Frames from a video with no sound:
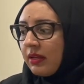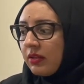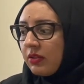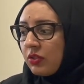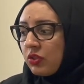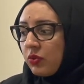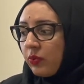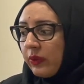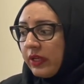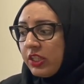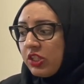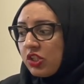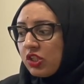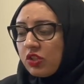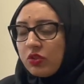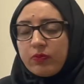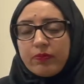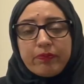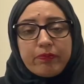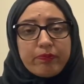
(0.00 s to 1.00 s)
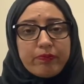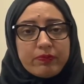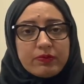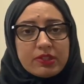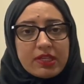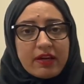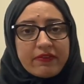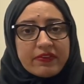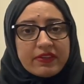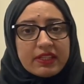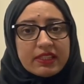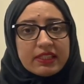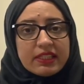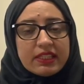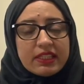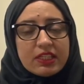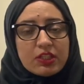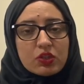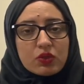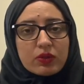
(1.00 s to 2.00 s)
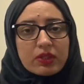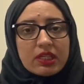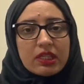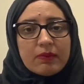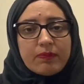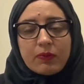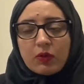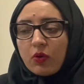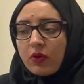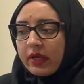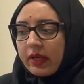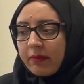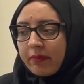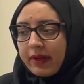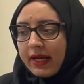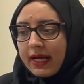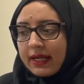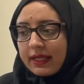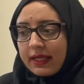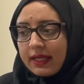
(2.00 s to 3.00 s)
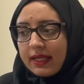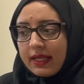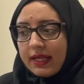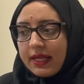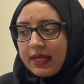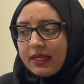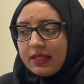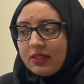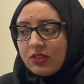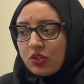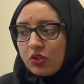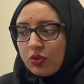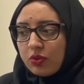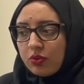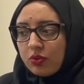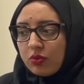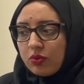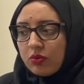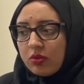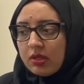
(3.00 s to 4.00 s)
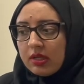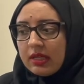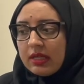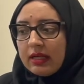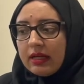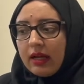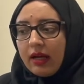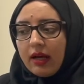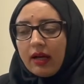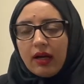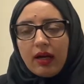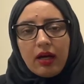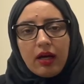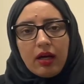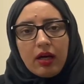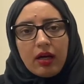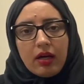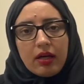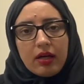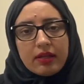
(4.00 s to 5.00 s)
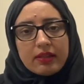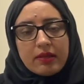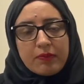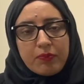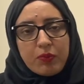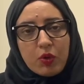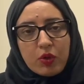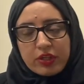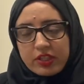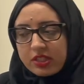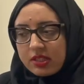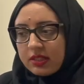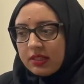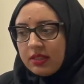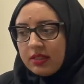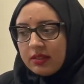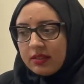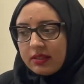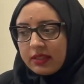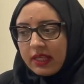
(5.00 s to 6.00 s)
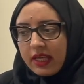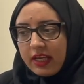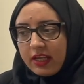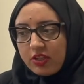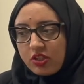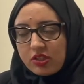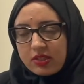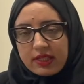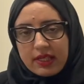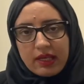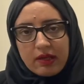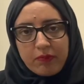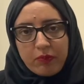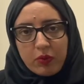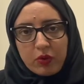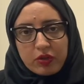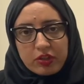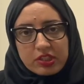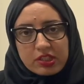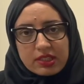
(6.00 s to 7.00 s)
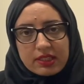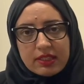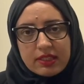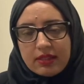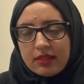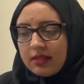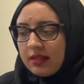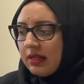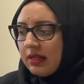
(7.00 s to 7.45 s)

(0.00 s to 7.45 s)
to which you definitely need to keep going back into the portal, KHDA portal,